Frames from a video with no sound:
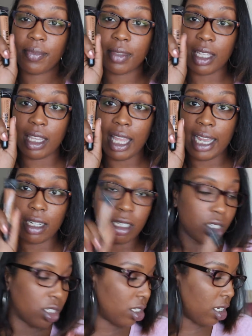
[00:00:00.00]
the
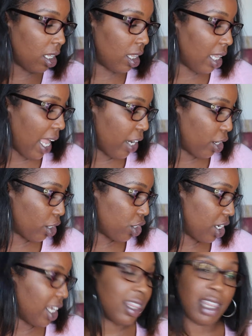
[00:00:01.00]
lighter
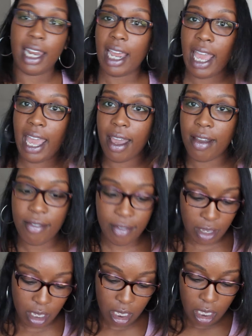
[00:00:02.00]
shade that I have.
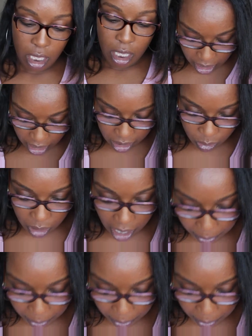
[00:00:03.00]
The next one